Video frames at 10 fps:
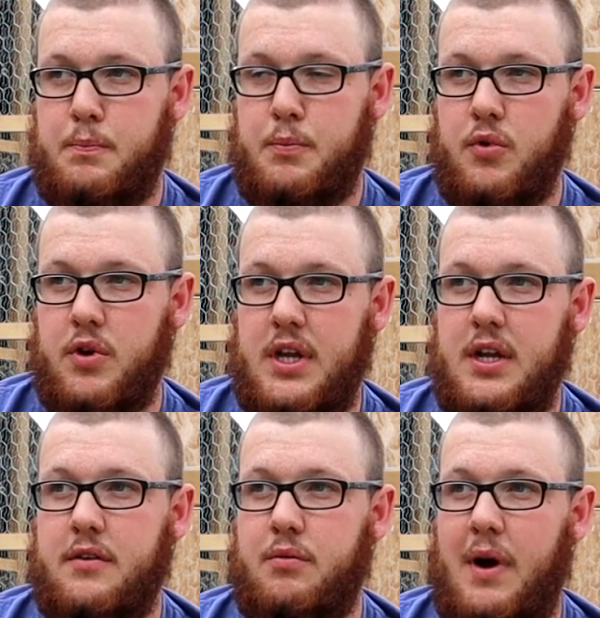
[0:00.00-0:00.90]
breed
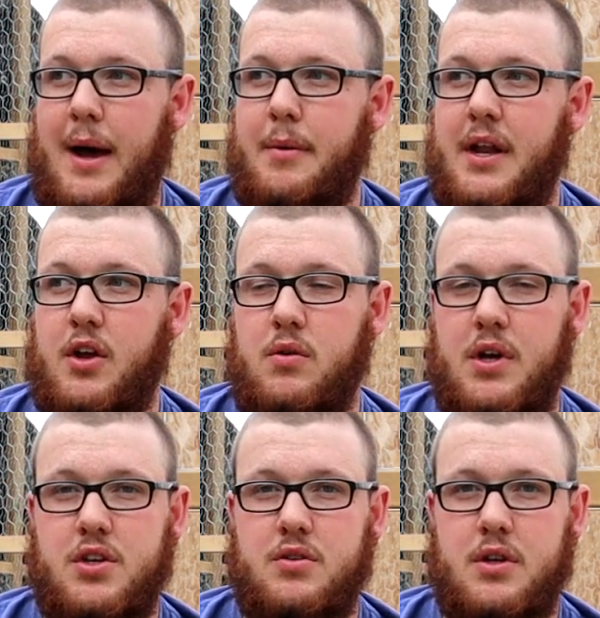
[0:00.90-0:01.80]
of rabbit and
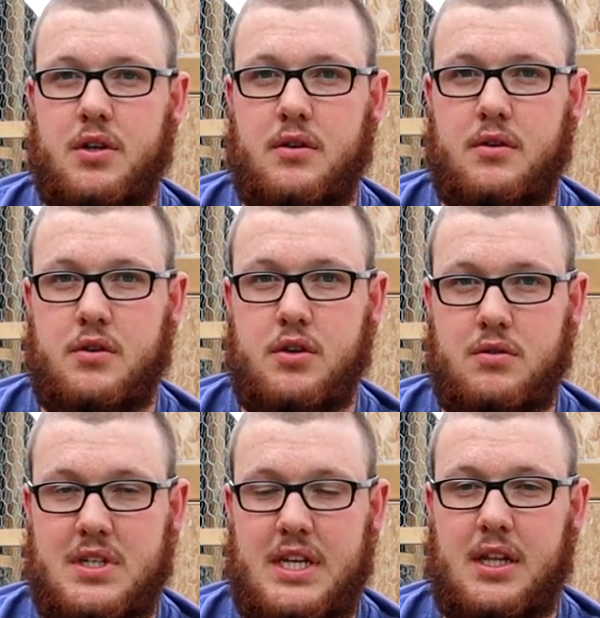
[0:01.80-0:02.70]
going to a New
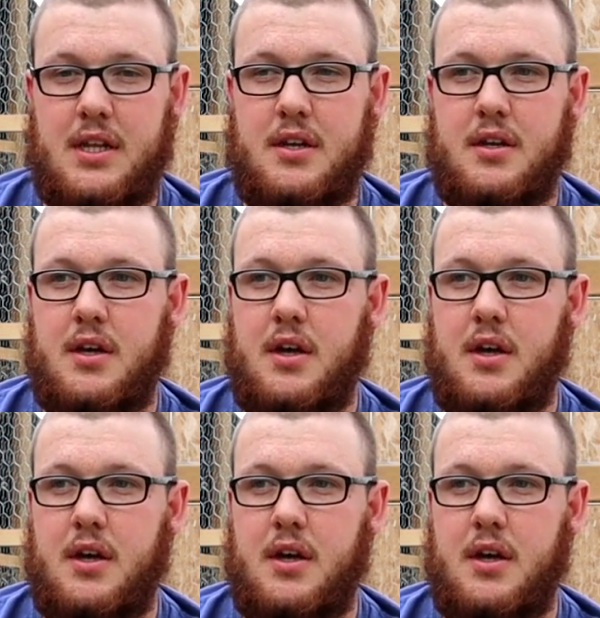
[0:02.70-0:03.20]
Zealand